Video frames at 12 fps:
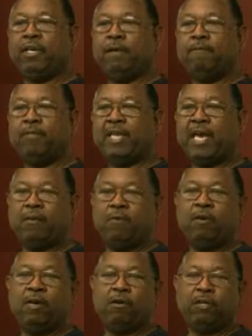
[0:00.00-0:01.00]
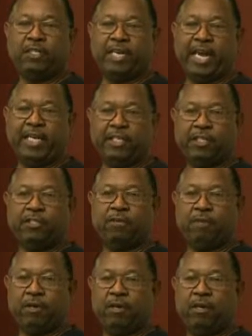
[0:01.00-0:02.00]
it, that it won't only change this
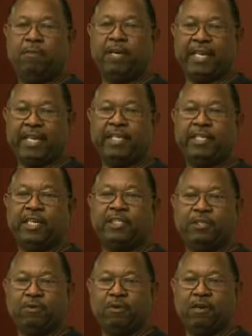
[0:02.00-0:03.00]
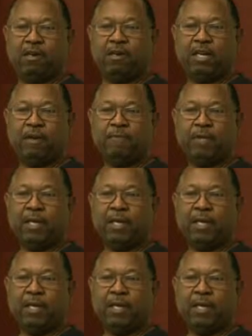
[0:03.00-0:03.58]
community, but it can touch the world.